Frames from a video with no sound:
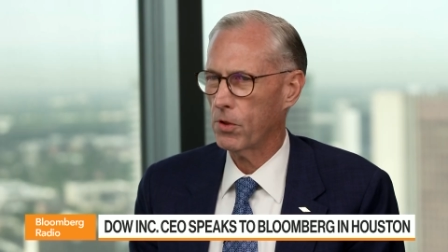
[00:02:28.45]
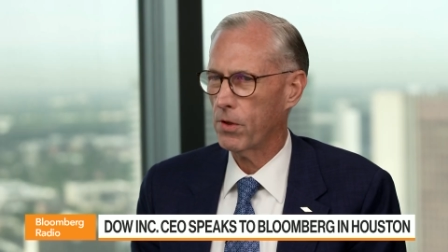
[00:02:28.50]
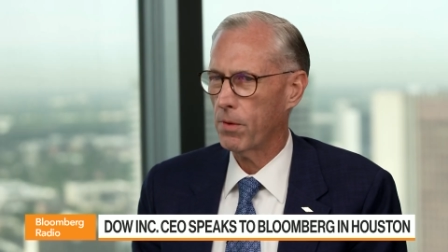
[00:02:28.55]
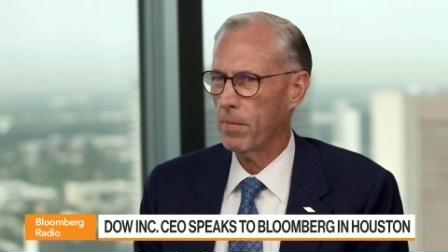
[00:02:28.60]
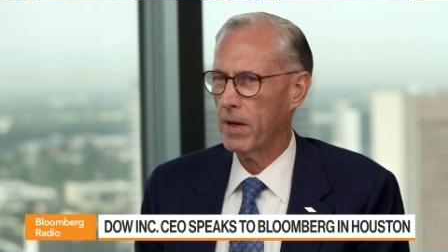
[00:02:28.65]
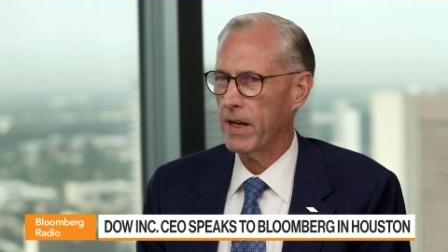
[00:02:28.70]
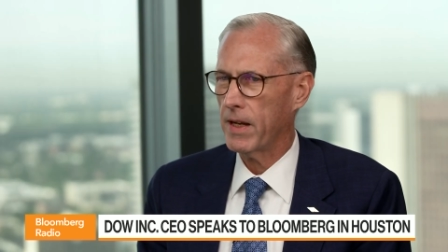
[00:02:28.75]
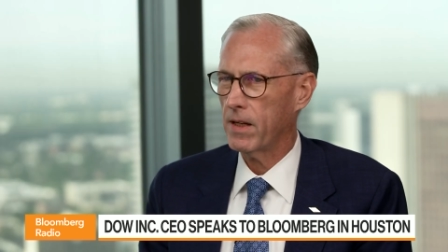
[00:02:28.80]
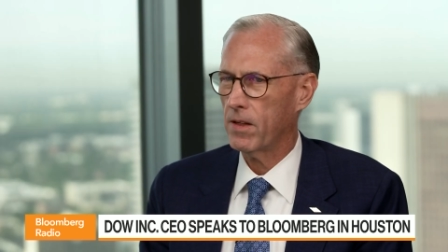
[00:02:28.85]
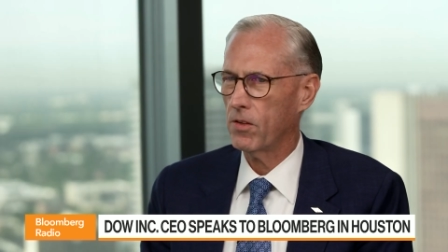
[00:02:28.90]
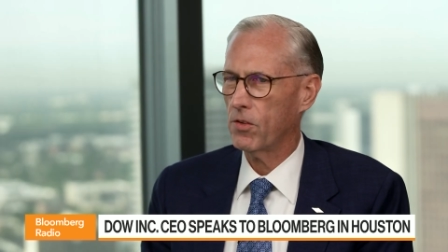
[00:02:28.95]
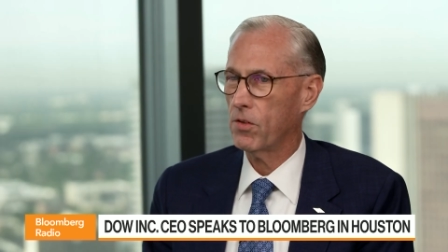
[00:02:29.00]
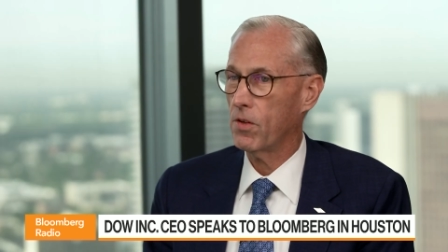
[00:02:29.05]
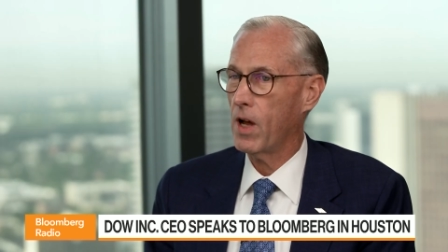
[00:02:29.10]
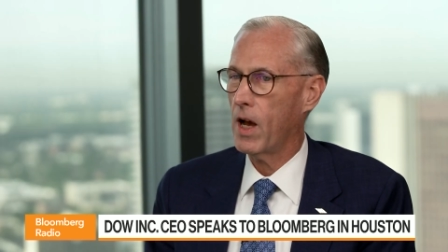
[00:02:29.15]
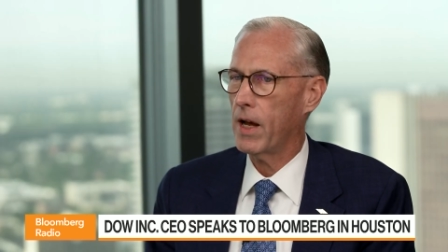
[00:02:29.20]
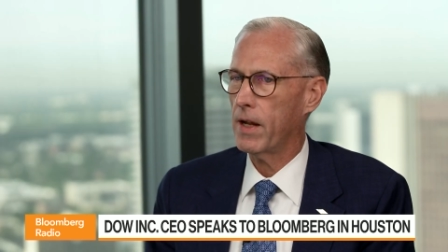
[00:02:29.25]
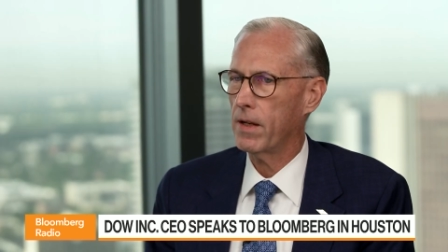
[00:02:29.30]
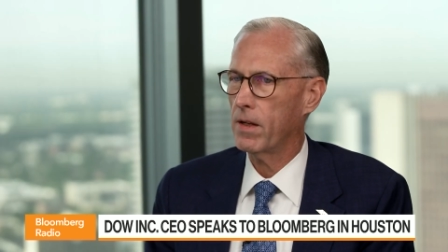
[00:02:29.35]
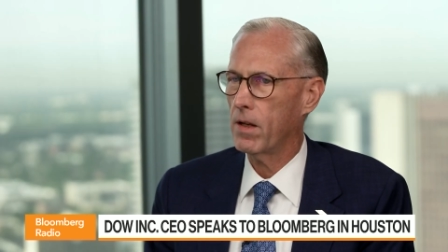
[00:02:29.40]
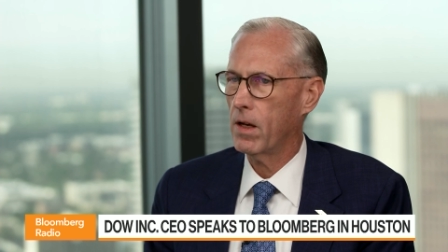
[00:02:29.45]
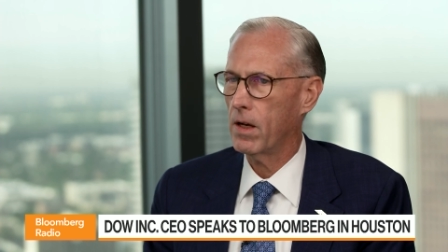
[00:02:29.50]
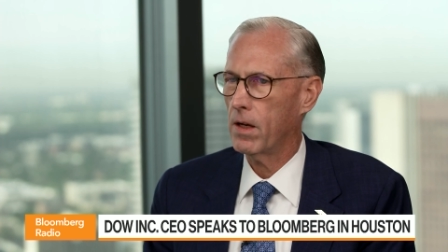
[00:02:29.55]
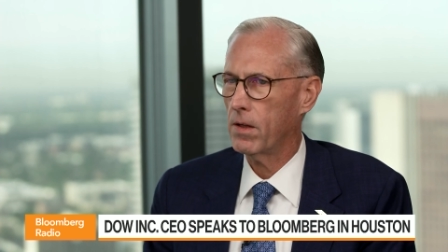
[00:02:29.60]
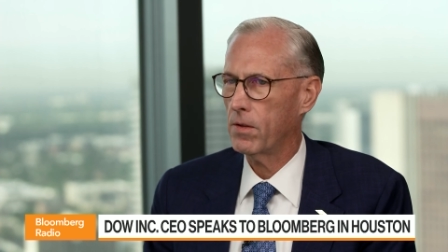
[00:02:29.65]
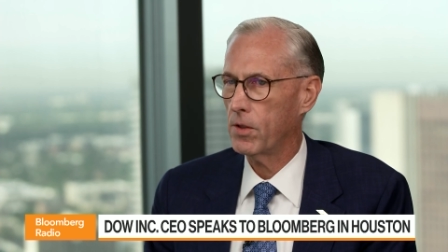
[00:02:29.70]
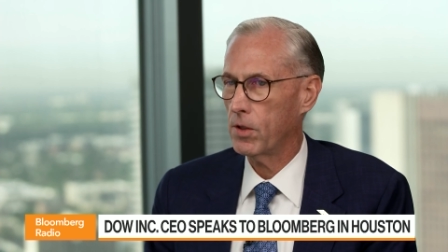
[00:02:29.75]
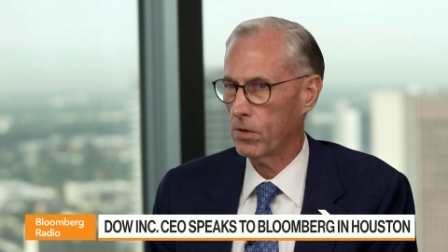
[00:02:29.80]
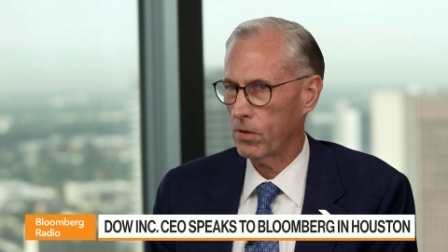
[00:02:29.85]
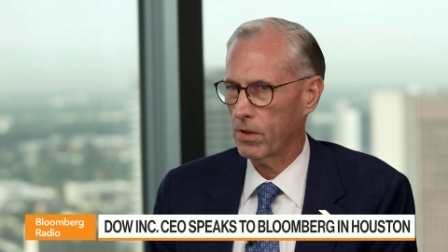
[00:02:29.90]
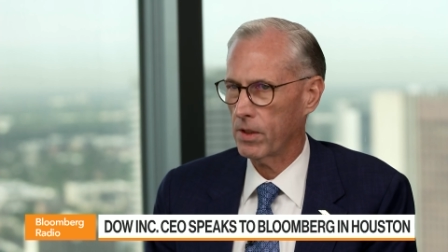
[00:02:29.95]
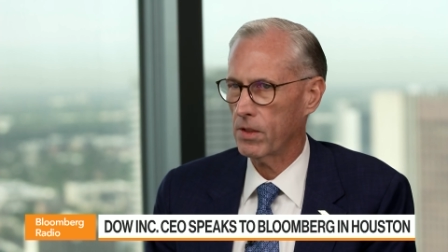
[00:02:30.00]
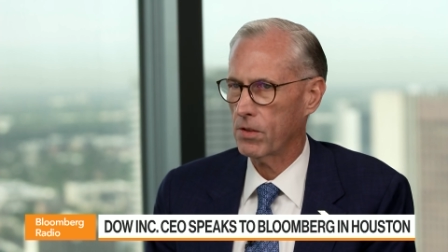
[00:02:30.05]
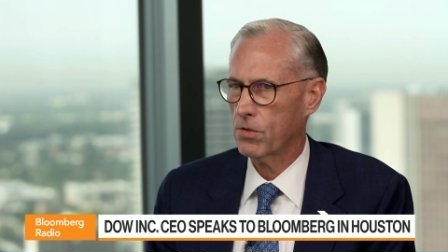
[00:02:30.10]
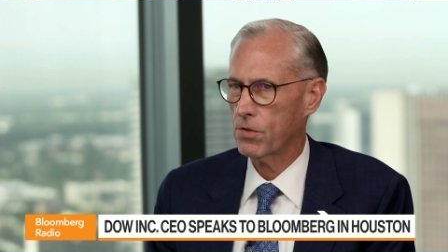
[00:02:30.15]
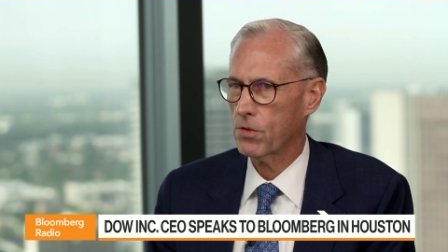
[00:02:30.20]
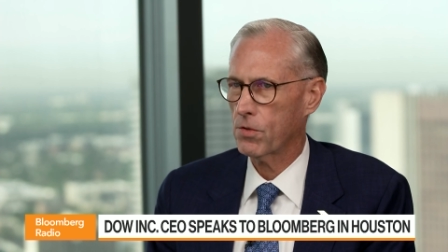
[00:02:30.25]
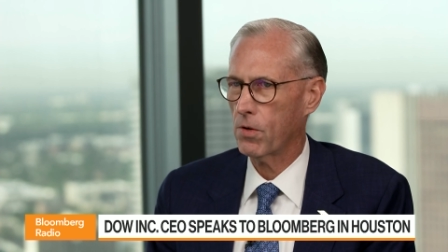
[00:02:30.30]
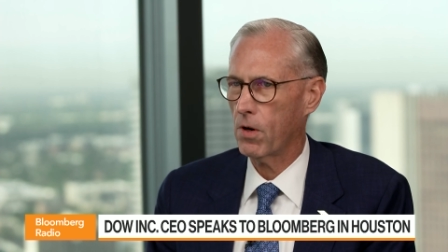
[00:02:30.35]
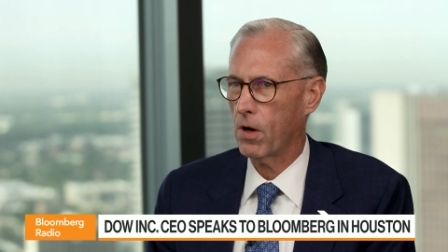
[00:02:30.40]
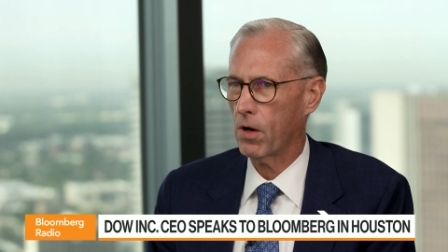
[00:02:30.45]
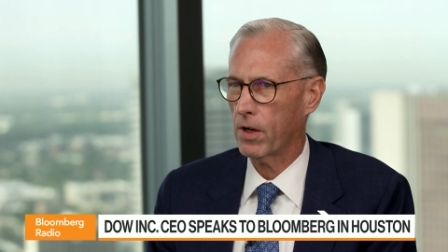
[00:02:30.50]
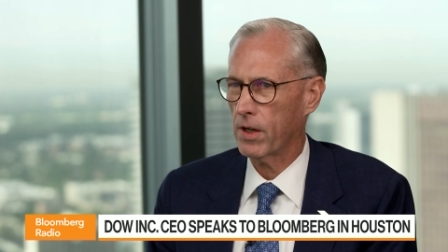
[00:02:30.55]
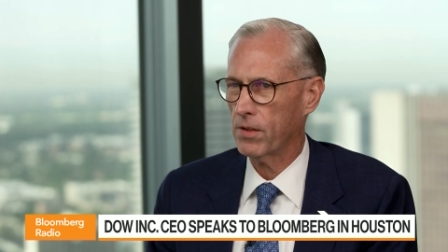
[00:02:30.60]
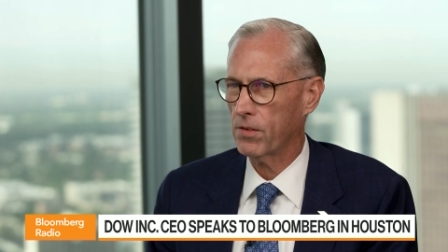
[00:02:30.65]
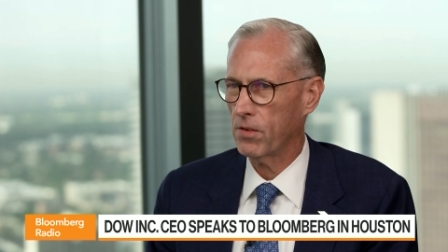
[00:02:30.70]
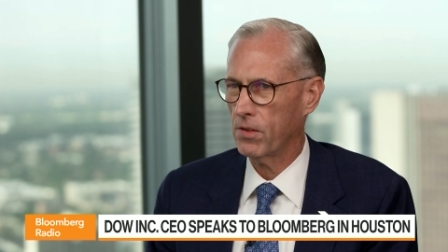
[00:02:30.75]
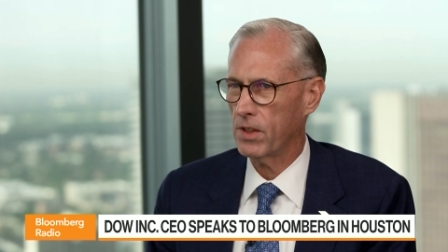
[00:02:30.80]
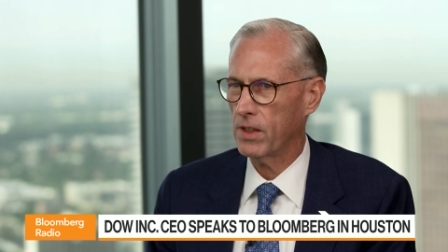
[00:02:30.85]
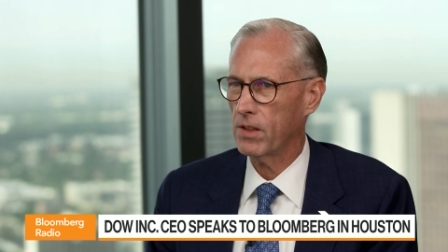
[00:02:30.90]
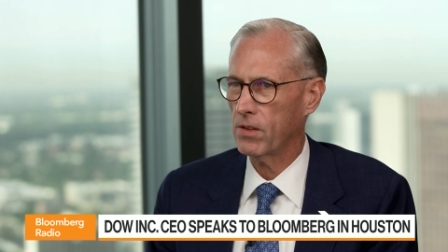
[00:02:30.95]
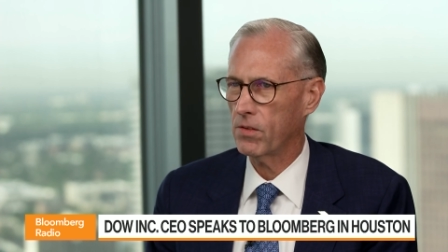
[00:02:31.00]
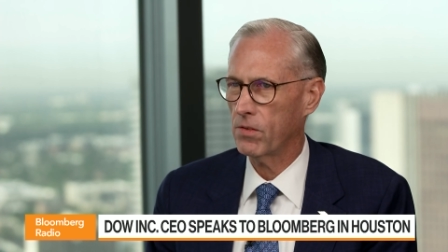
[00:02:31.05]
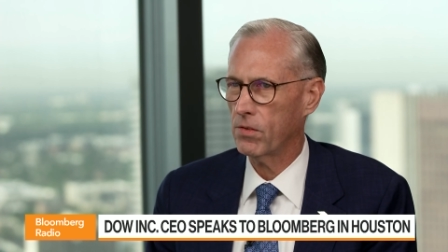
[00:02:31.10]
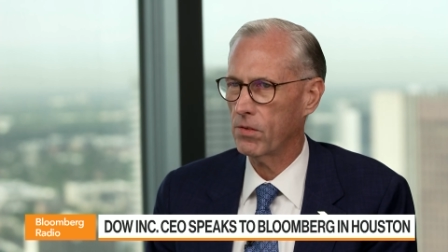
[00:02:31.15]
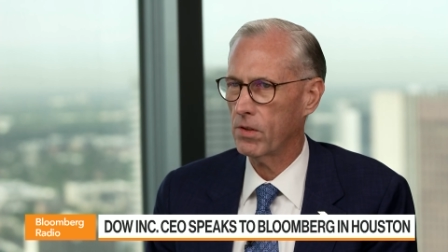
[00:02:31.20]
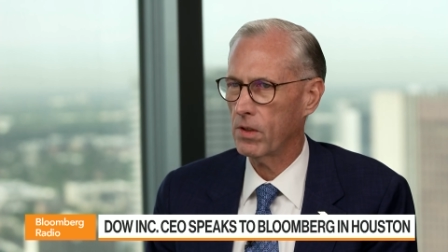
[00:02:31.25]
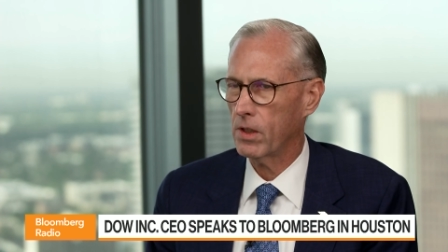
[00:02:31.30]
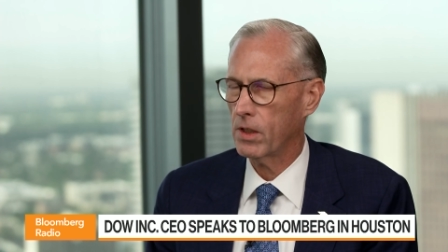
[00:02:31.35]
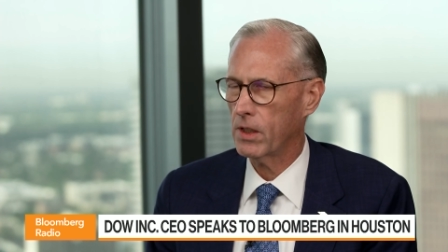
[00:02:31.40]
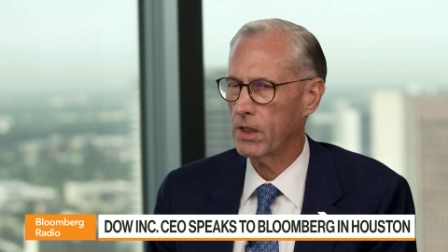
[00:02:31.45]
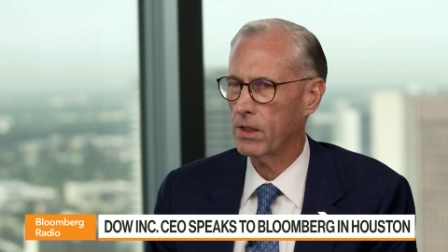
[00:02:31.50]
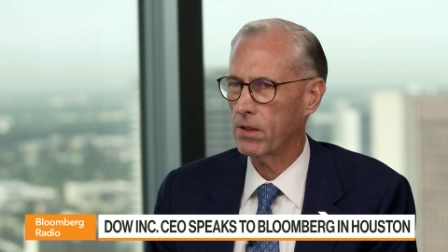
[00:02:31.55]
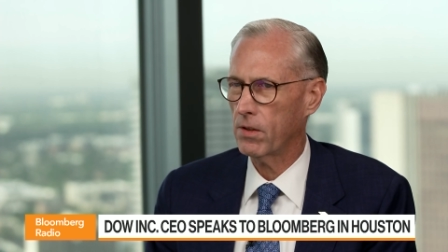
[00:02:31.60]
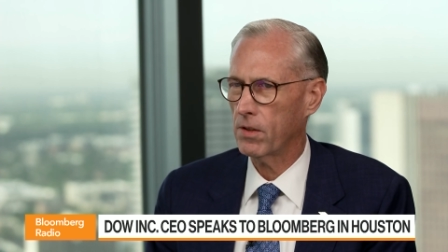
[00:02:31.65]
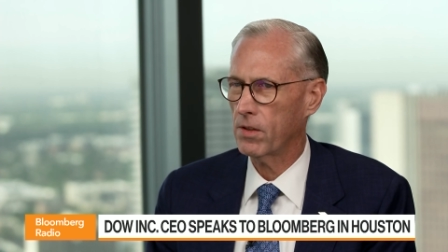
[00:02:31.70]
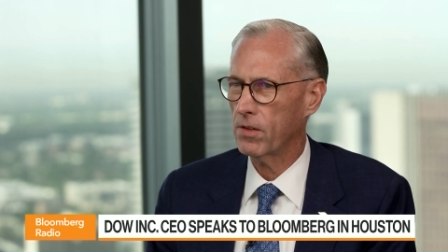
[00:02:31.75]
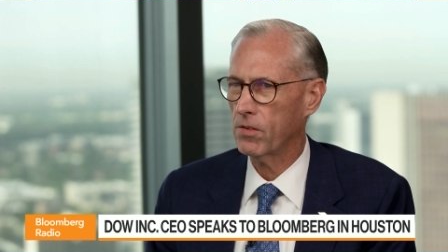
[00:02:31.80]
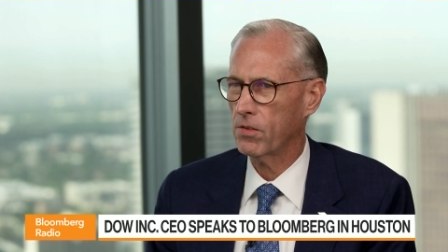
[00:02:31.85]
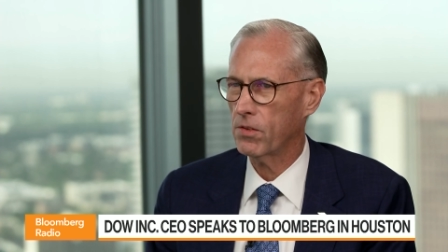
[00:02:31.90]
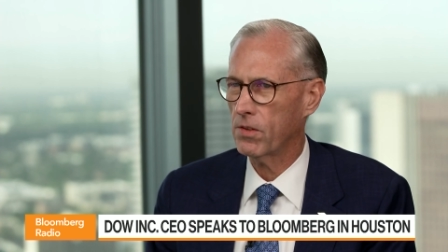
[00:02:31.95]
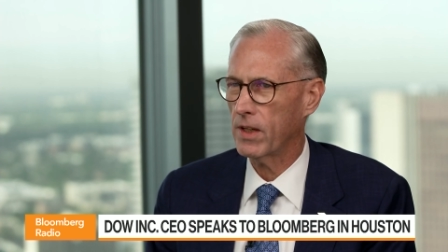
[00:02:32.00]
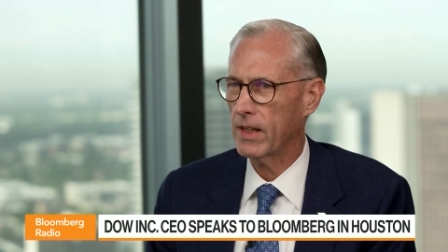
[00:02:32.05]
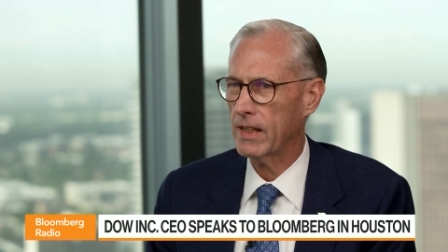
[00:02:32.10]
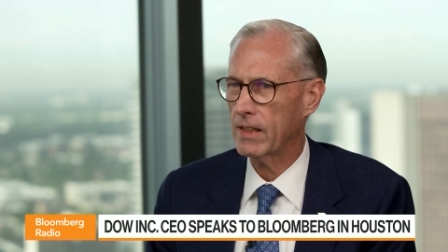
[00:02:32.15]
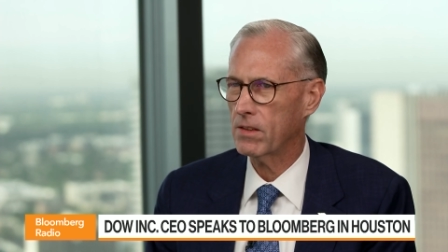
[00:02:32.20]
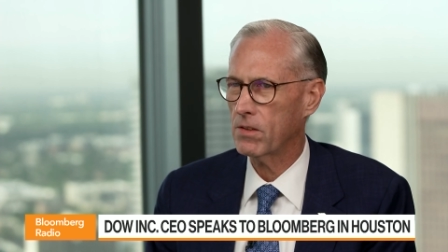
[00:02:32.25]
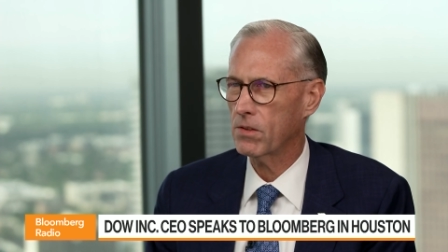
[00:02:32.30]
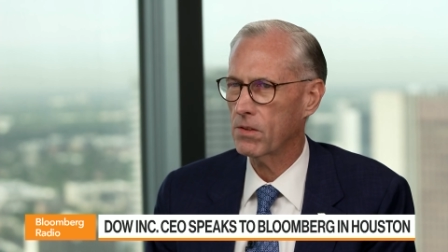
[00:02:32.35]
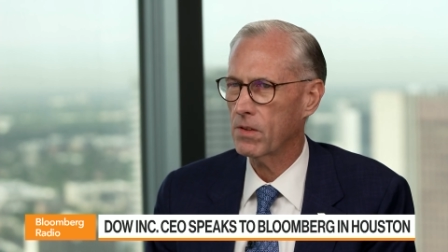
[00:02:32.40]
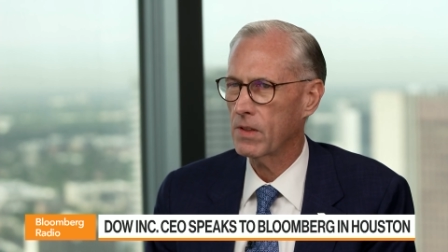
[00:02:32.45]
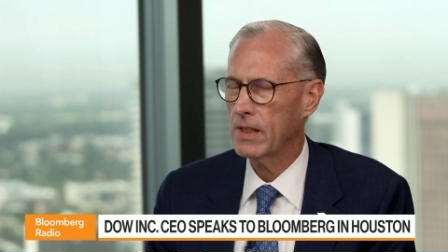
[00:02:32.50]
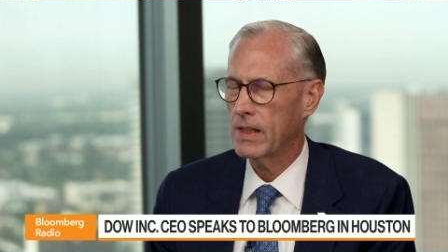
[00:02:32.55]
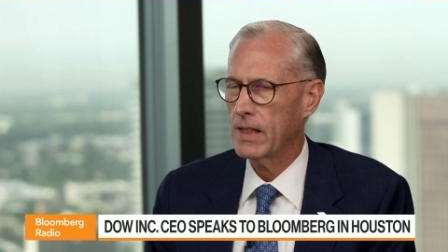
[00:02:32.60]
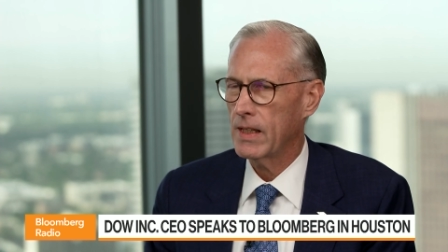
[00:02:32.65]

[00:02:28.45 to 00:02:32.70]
demand is not uh, nearly as strong as it is uh, here in the States.